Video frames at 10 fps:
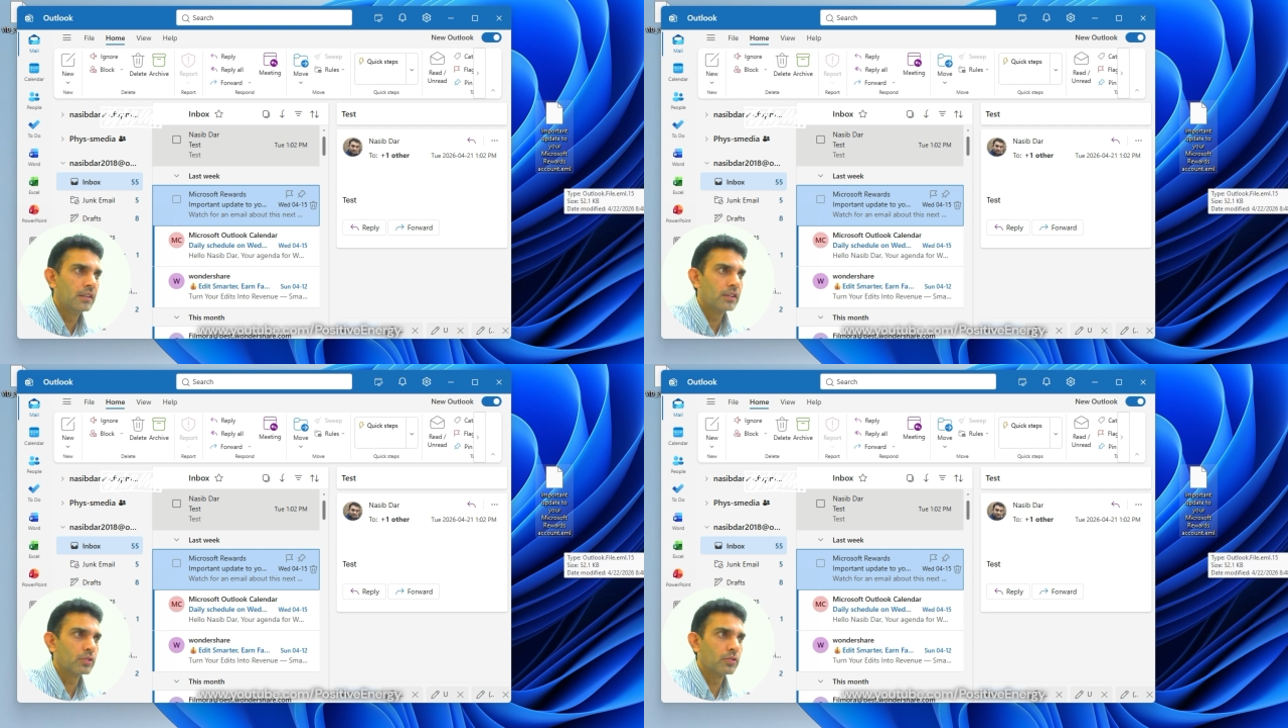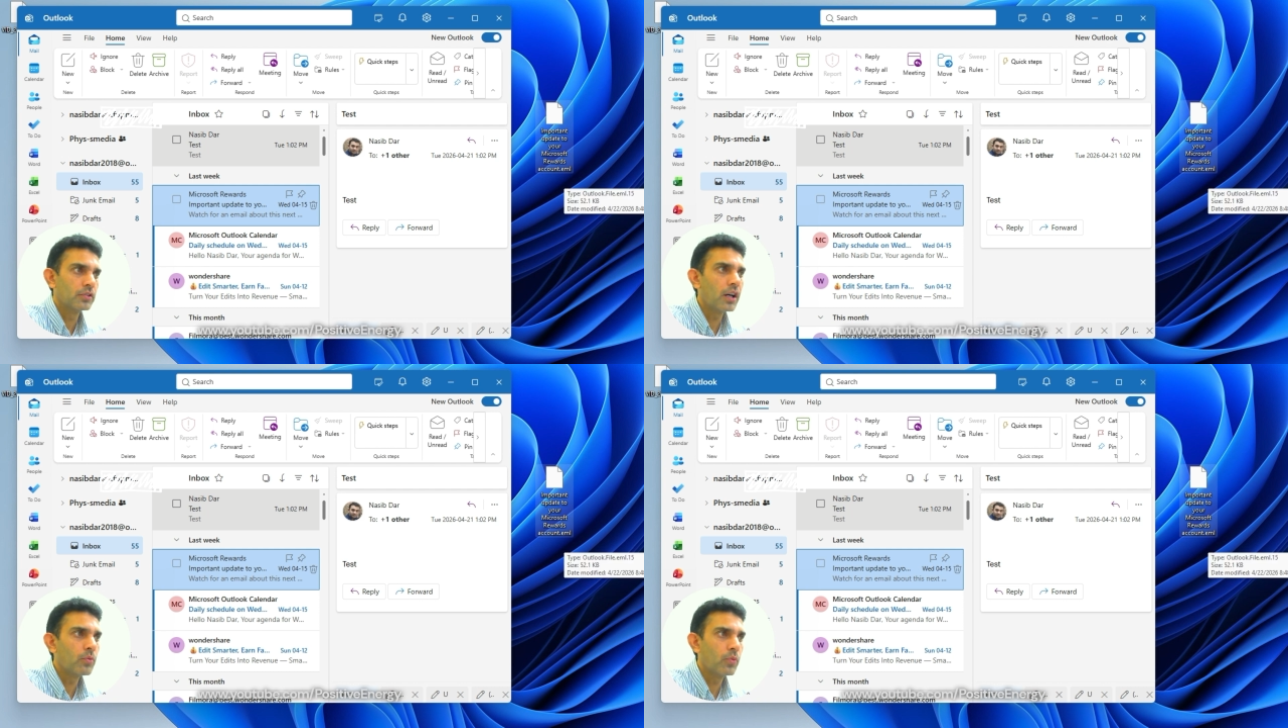So
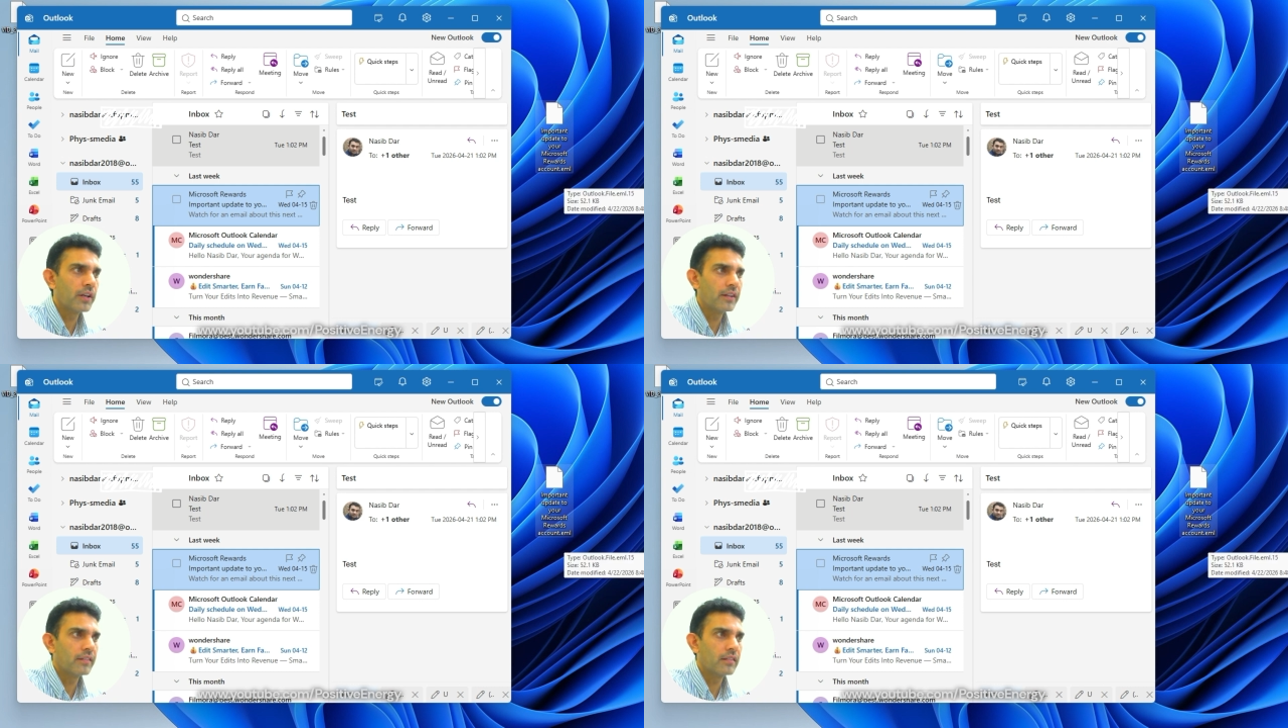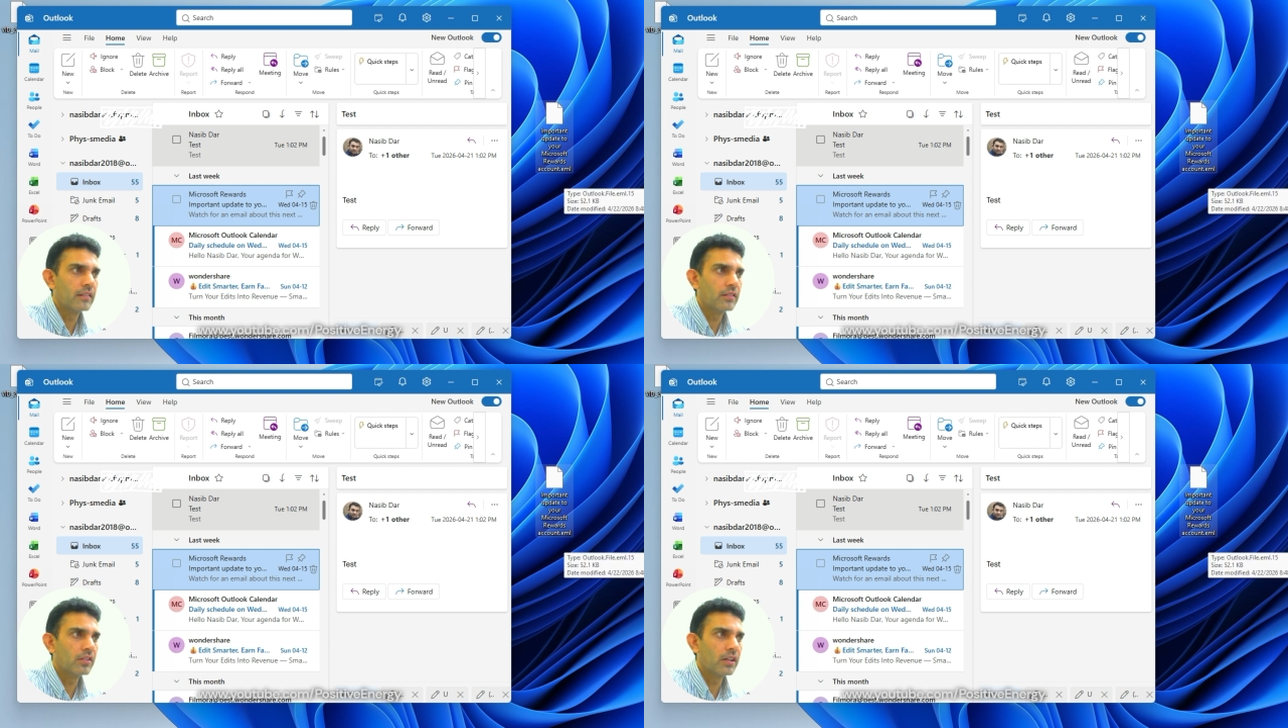now what is
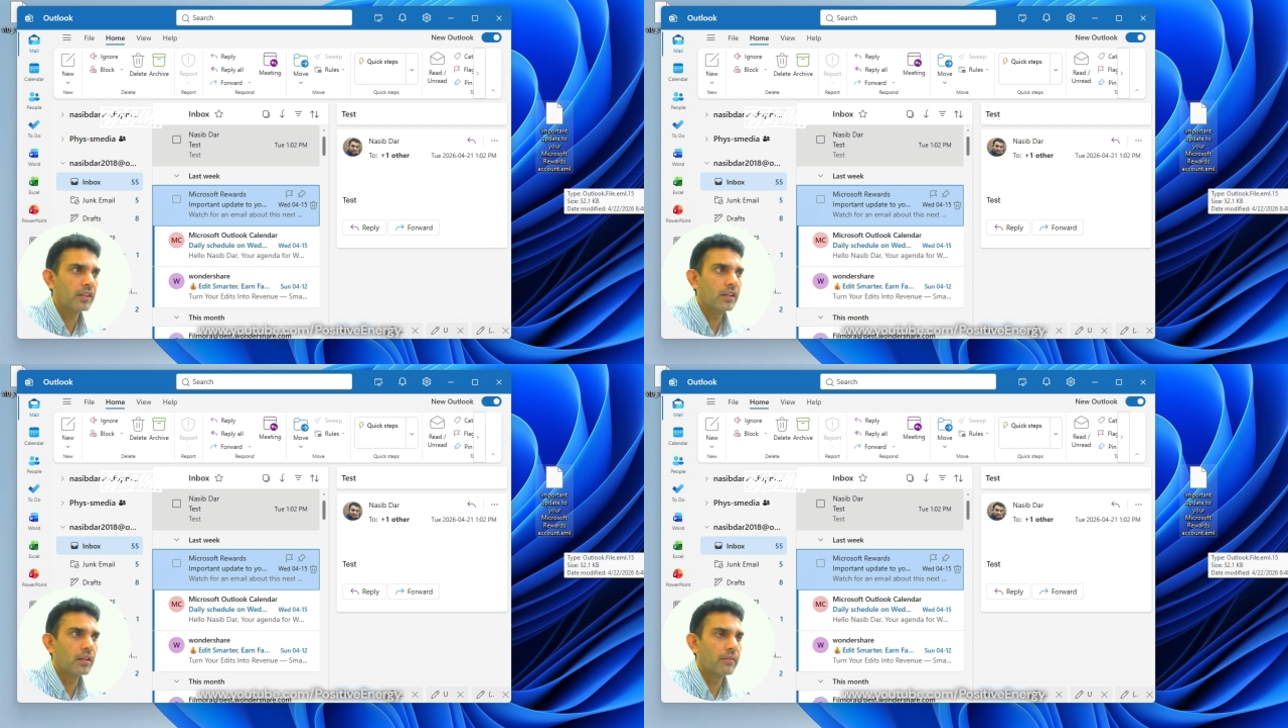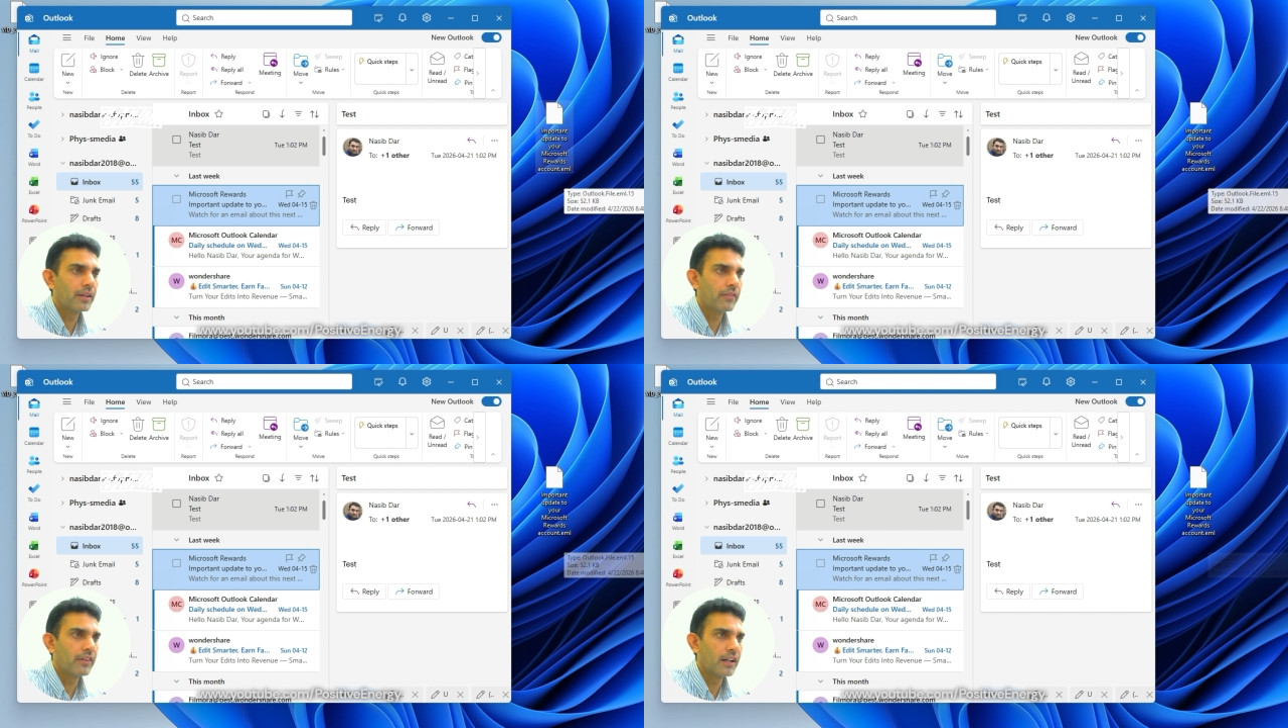
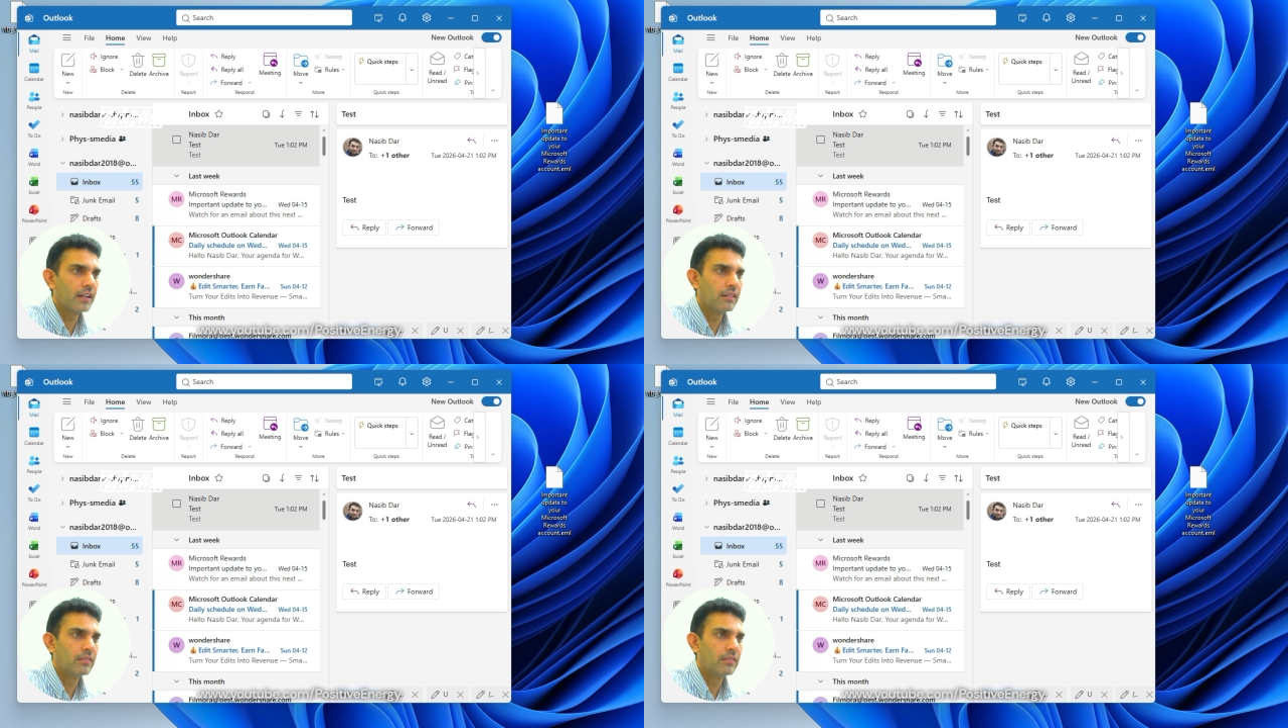.aml file?